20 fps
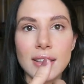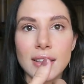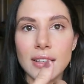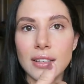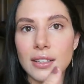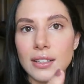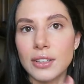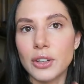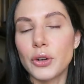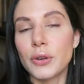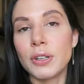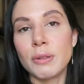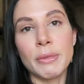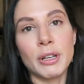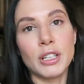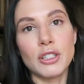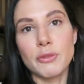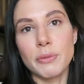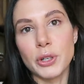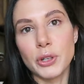The career
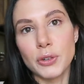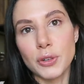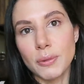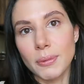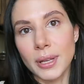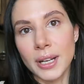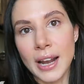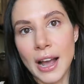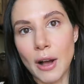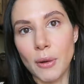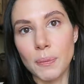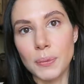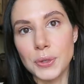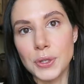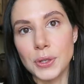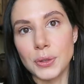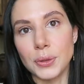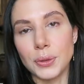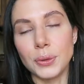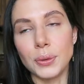management group can help
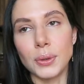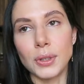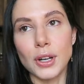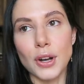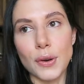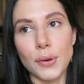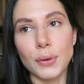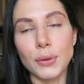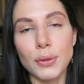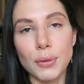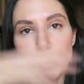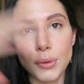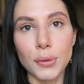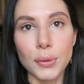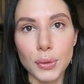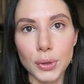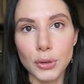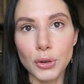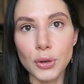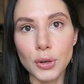you go through
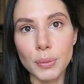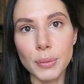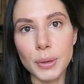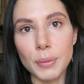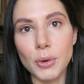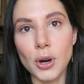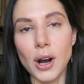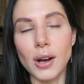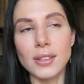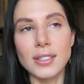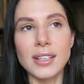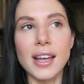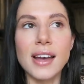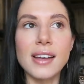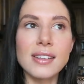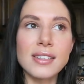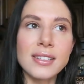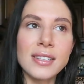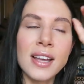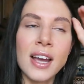the recruitment
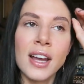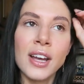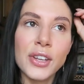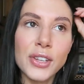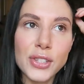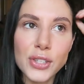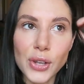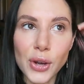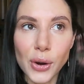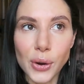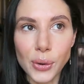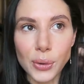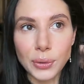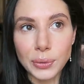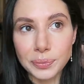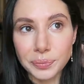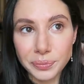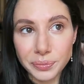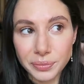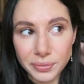process.
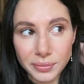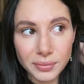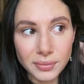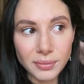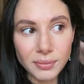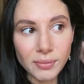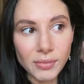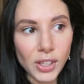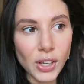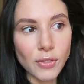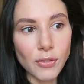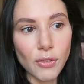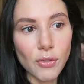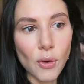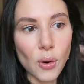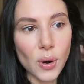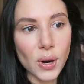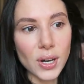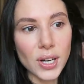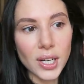So
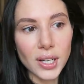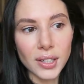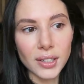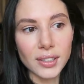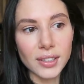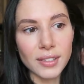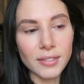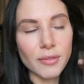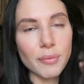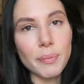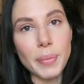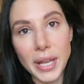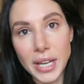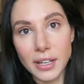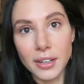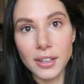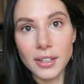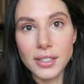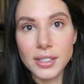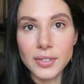for
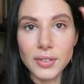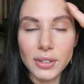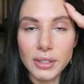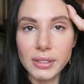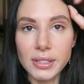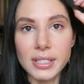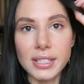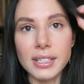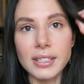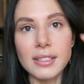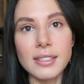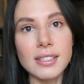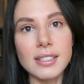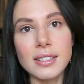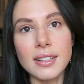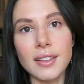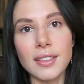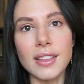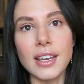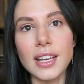bankers, for instance,
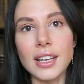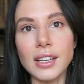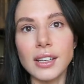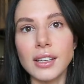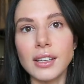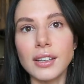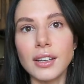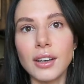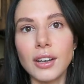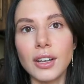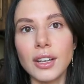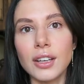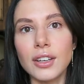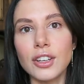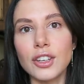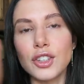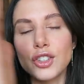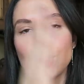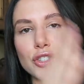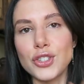they
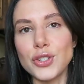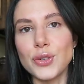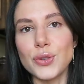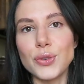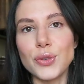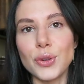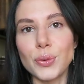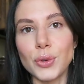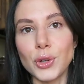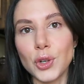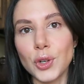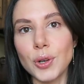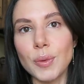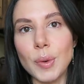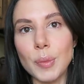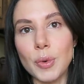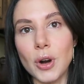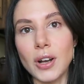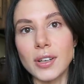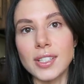do the
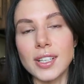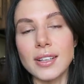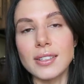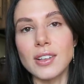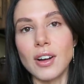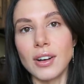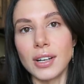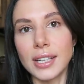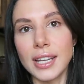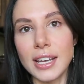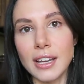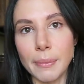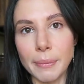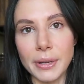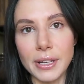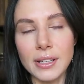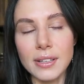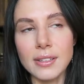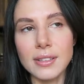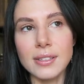recruitment process on
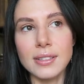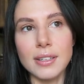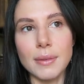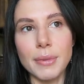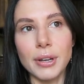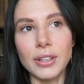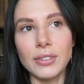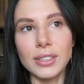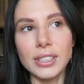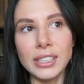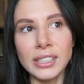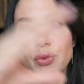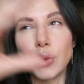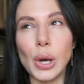campus typically